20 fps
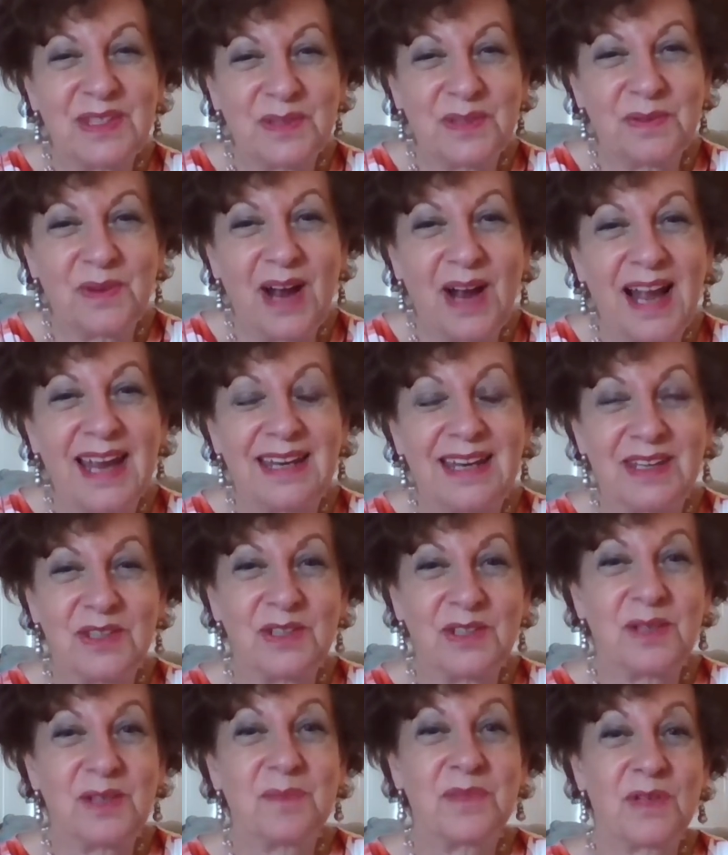right in
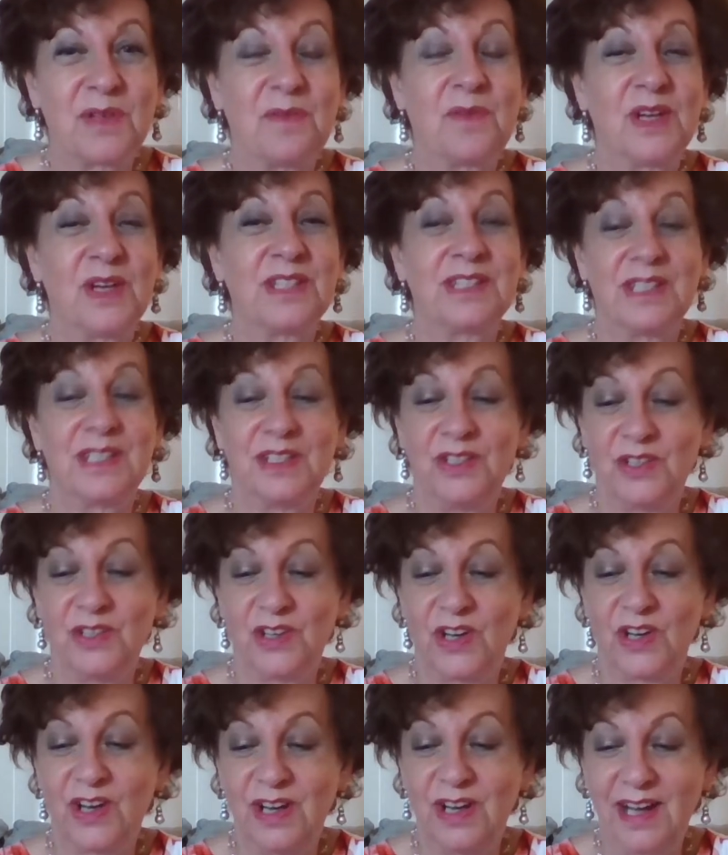terms of what's in your